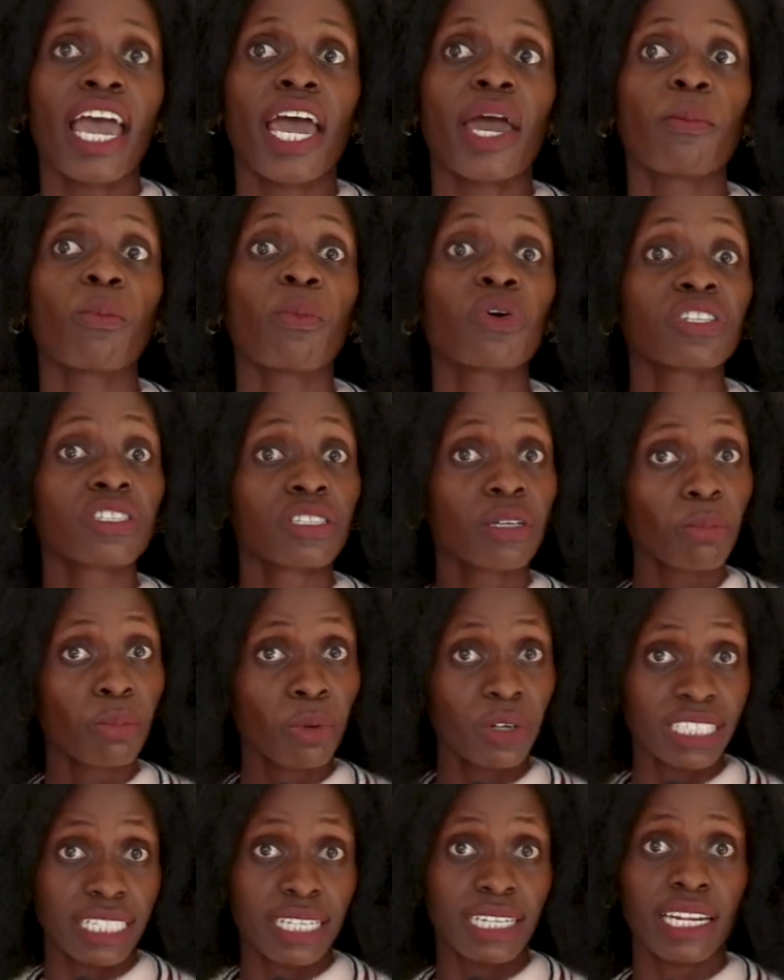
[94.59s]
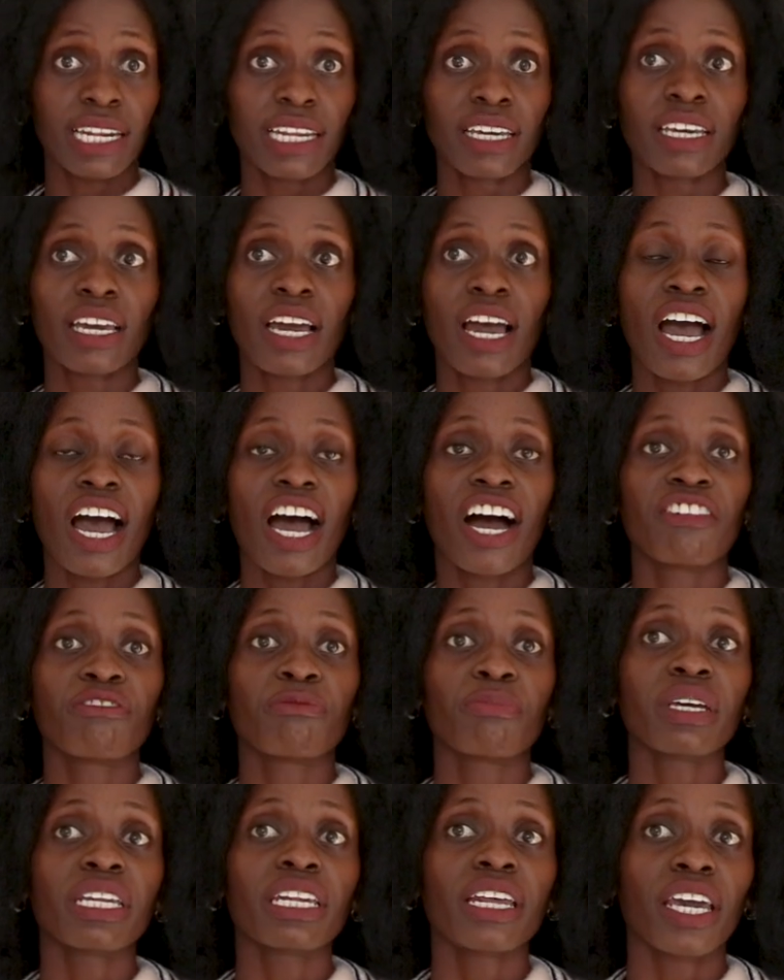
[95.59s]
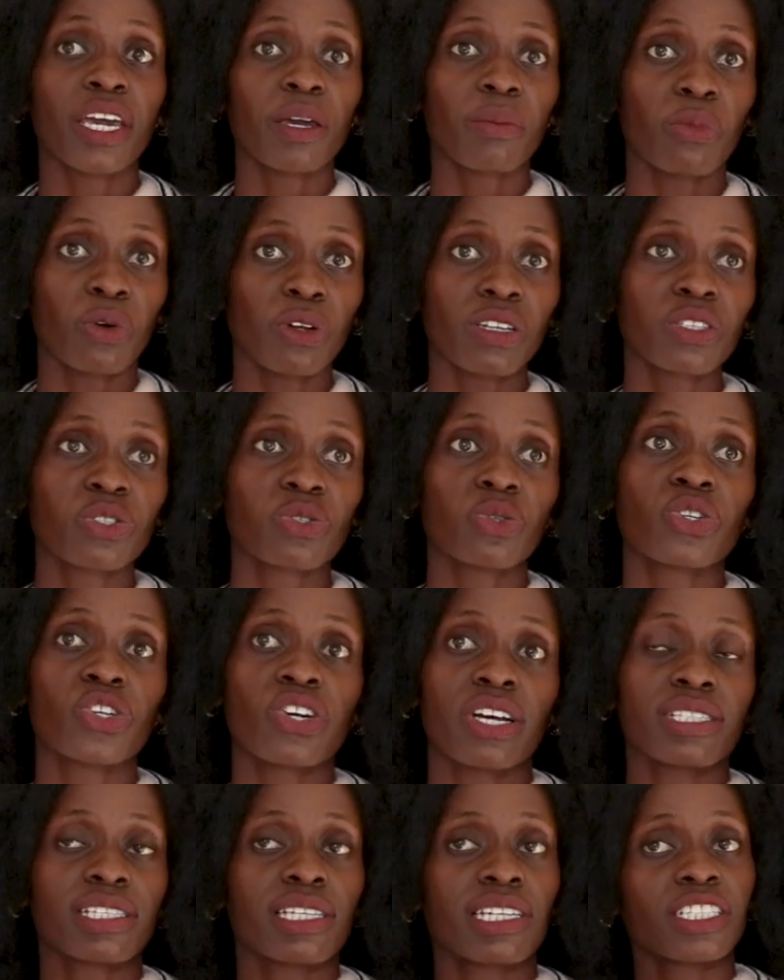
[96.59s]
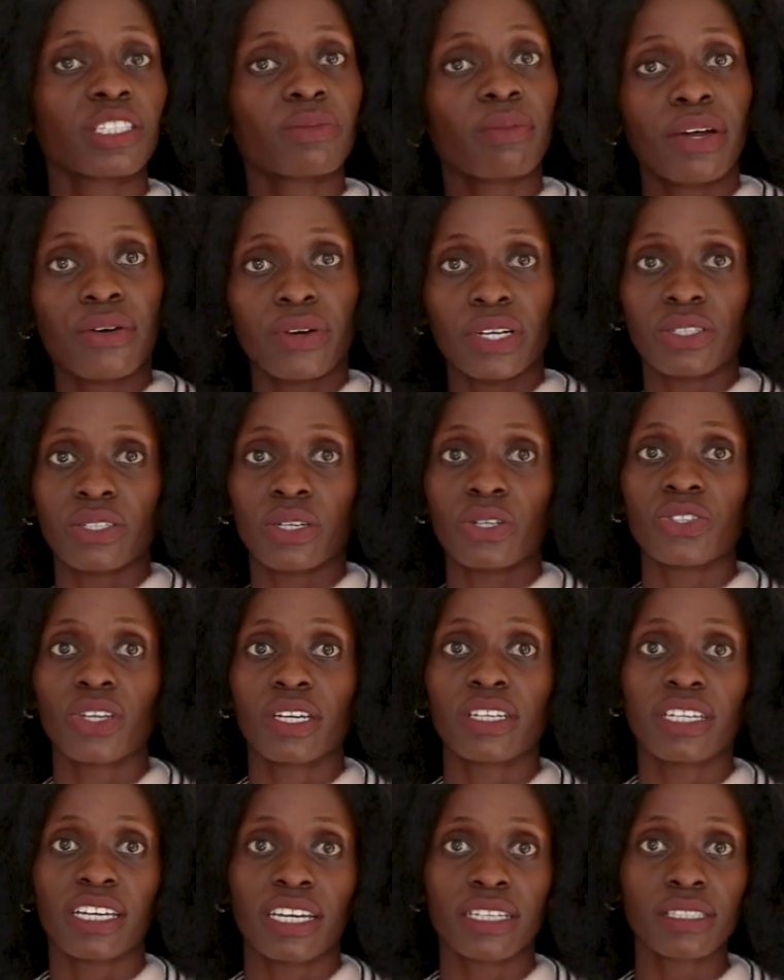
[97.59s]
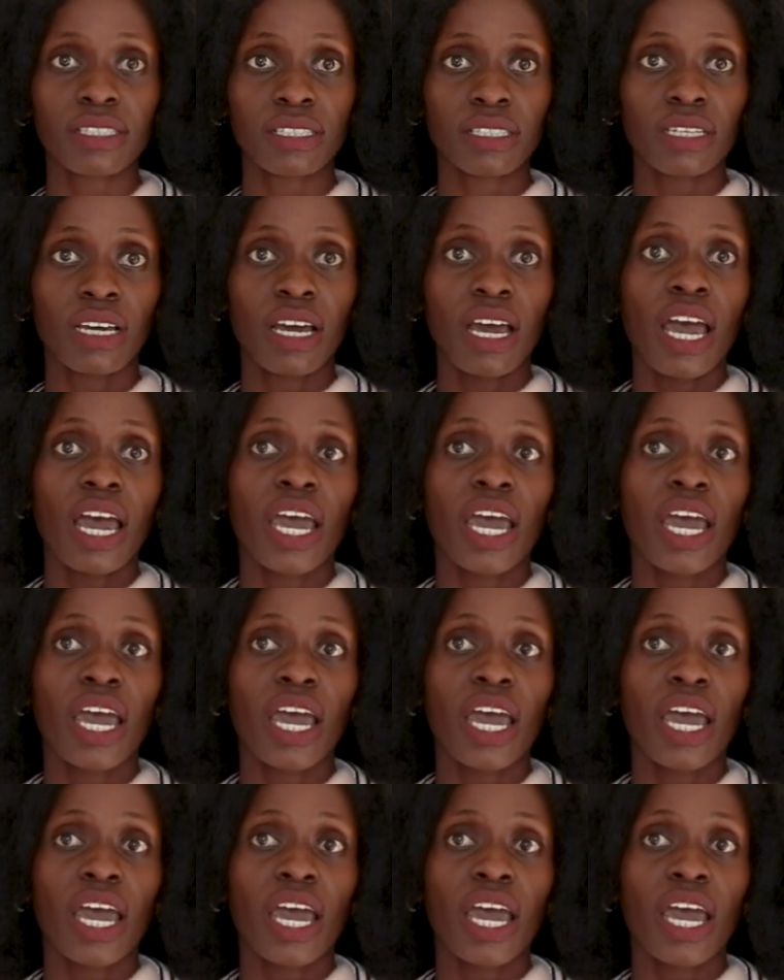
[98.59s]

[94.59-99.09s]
and most importantly, I've been able to translate my research ideas